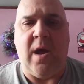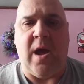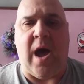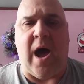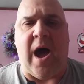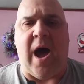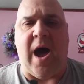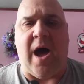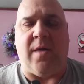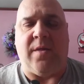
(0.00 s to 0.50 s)

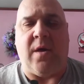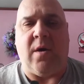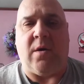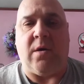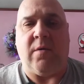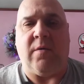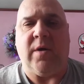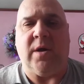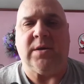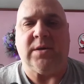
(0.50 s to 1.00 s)
The
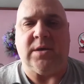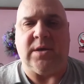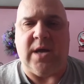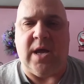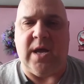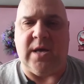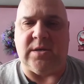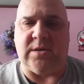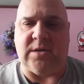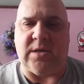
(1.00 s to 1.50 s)
only reason
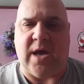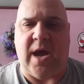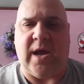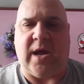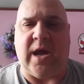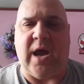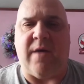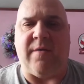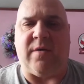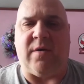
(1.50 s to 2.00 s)
is I
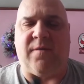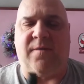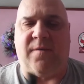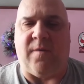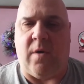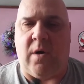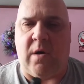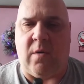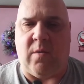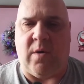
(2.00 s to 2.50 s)
gave it a
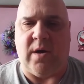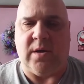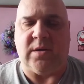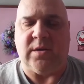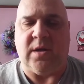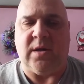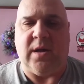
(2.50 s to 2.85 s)
4 was,